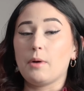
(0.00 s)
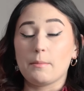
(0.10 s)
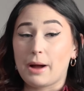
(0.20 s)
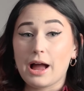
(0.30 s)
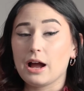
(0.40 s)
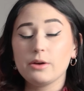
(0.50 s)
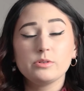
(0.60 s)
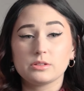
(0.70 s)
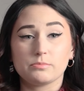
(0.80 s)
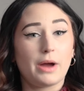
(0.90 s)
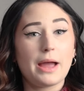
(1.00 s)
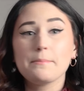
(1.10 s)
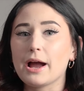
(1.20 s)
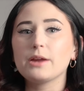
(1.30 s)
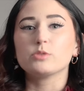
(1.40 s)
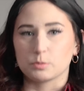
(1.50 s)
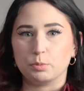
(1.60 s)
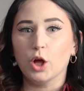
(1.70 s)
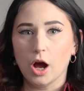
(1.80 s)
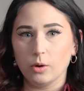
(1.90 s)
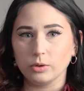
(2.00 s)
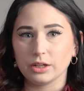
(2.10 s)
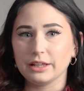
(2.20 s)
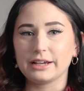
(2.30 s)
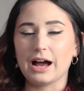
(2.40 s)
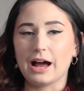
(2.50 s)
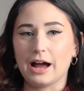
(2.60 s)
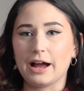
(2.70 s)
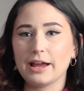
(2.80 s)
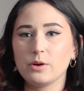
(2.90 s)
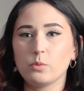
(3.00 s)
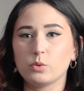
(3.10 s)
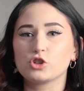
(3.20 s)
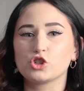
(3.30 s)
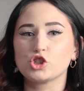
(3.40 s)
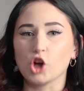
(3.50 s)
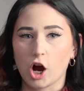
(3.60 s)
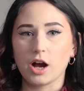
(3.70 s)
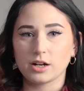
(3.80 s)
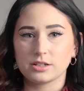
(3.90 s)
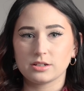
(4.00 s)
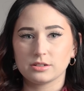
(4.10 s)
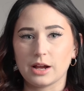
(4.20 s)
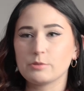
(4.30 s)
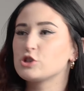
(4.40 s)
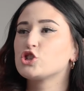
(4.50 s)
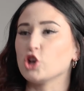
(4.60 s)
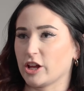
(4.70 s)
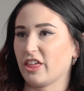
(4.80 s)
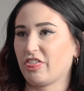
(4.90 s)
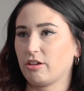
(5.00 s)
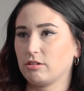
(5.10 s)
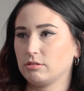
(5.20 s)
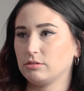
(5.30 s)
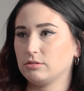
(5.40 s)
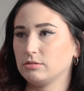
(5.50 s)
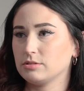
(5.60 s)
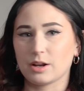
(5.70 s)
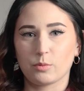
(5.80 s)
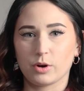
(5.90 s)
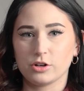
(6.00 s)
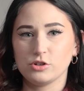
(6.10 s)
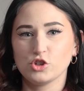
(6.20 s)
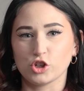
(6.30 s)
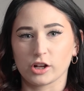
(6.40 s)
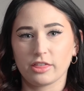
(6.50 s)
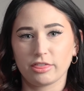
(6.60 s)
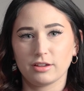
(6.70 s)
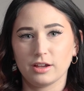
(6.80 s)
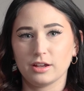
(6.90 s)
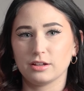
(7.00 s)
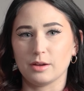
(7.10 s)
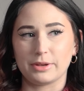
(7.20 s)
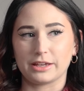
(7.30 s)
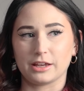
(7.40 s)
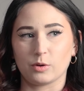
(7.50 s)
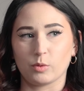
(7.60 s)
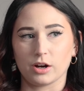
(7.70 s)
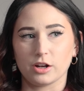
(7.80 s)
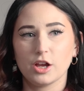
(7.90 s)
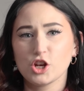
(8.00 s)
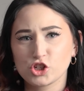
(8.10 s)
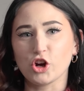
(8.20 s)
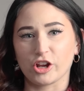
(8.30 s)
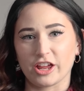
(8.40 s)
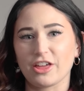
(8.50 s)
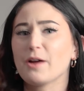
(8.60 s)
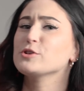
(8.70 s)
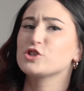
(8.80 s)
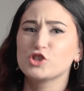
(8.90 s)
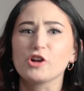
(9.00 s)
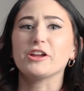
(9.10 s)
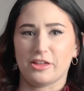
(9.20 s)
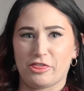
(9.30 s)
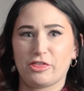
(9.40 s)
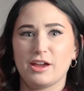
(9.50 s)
my mind was blown. Like, I was shocked. I was shooketh. Is that a word? Shooketh? I'm making it a word. Shooketh. I was shooketh